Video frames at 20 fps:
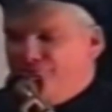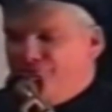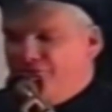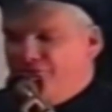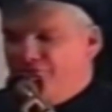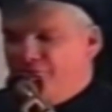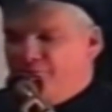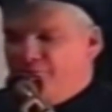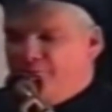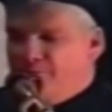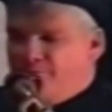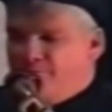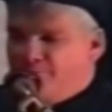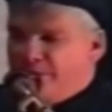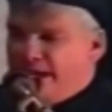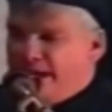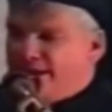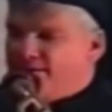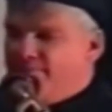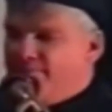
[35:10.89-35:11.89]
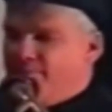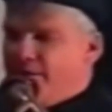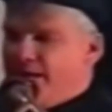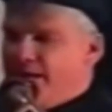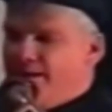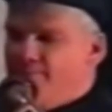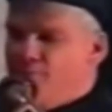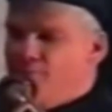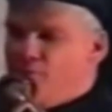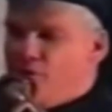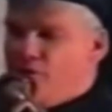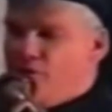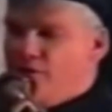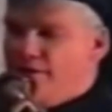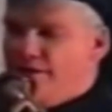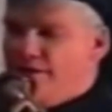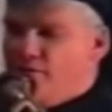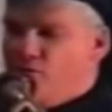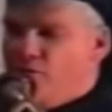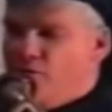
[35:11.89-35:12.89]
It's even been pecked by a
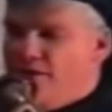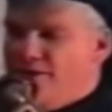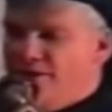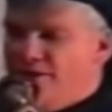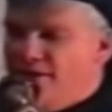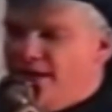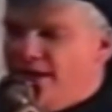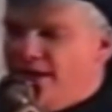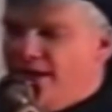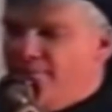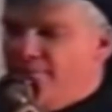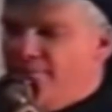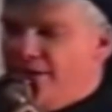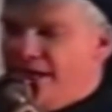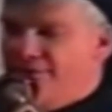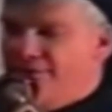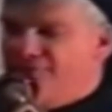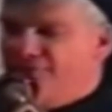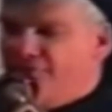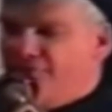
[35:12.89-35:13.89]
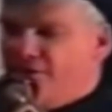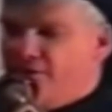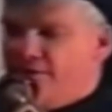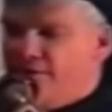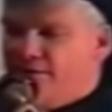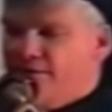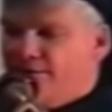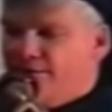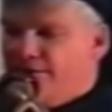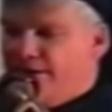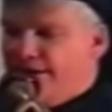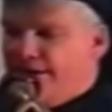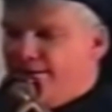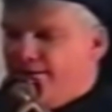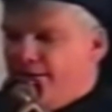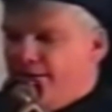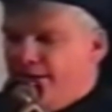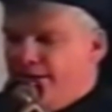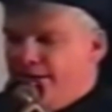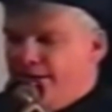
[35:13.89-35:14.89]
bird at one time, and that's still
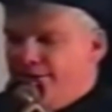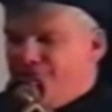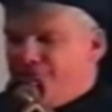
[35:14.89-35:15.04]
there.